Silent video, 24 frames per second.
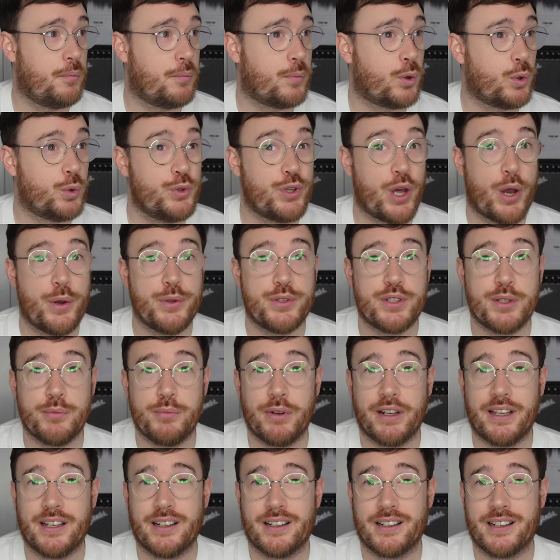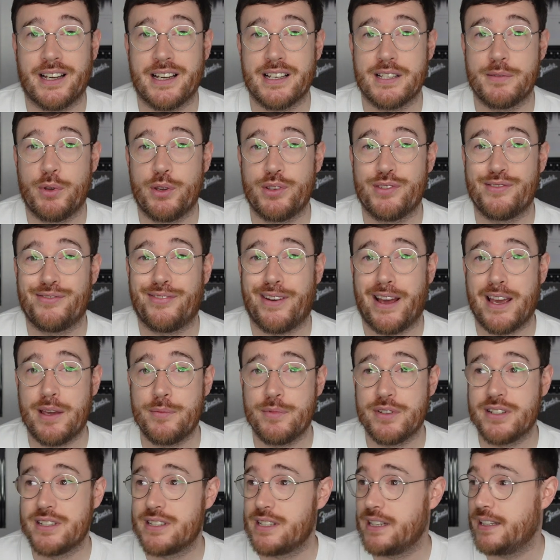more notably and I guess most
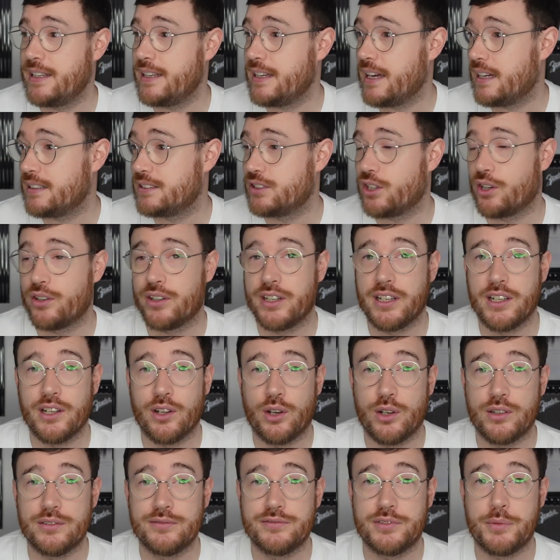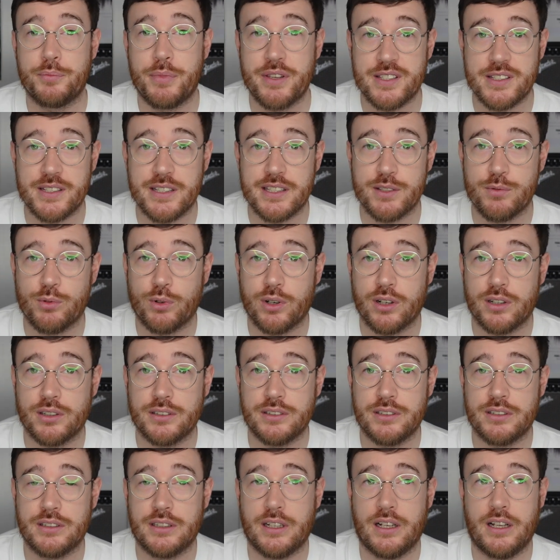famously Direct Line for Business
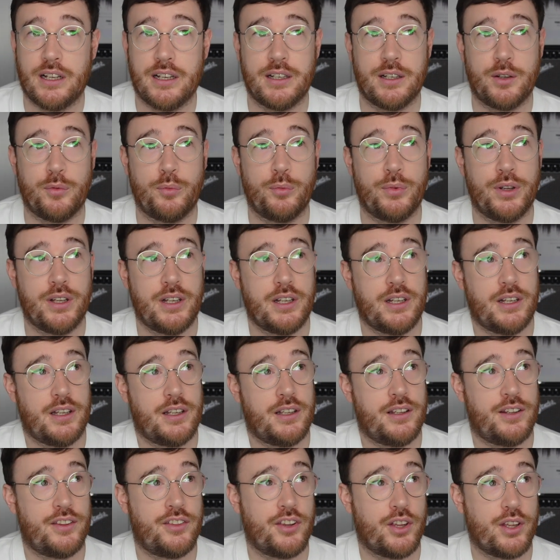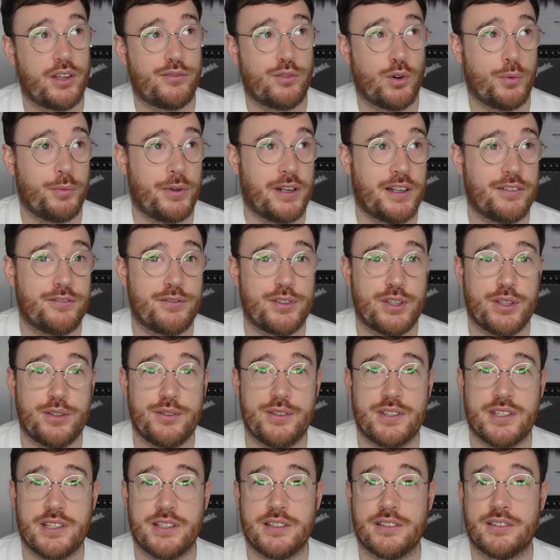One, 34 million
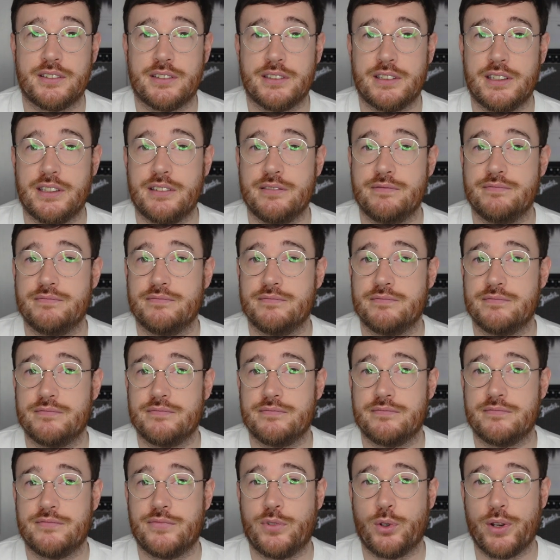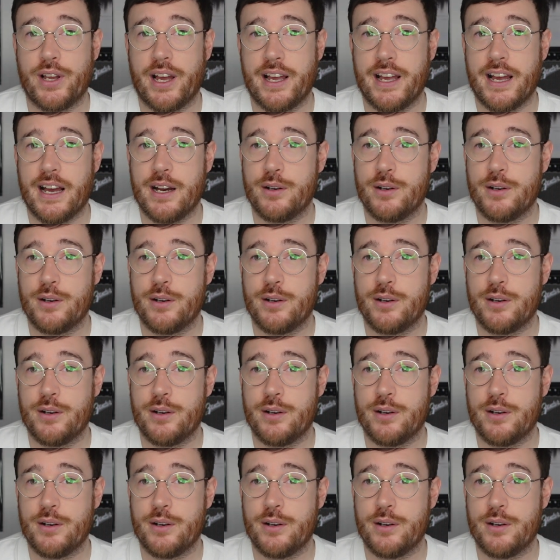views in 48